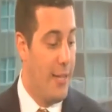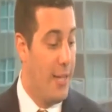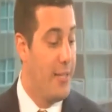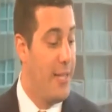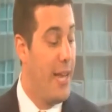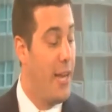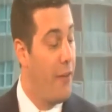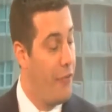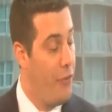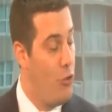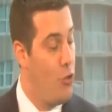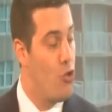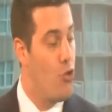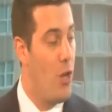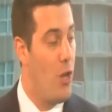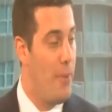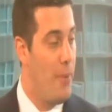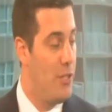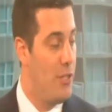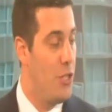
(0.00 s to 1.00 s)
could take a few
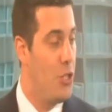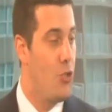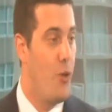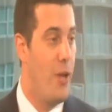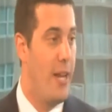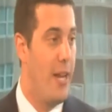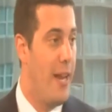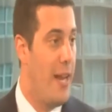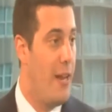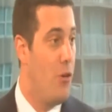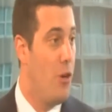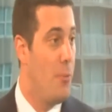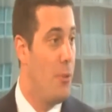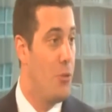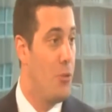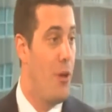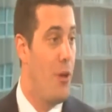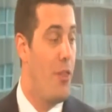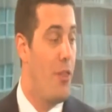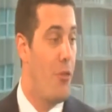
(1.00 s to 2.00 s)
treatments to treat it, anywhere
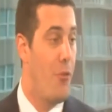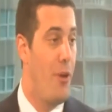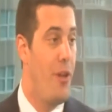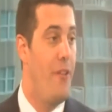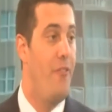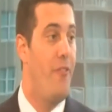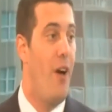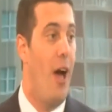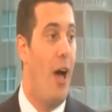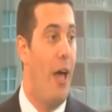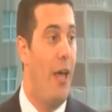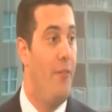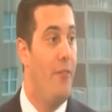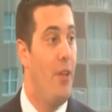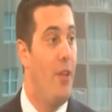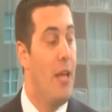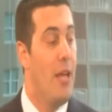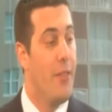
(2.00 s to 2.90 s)
between 3 to 5.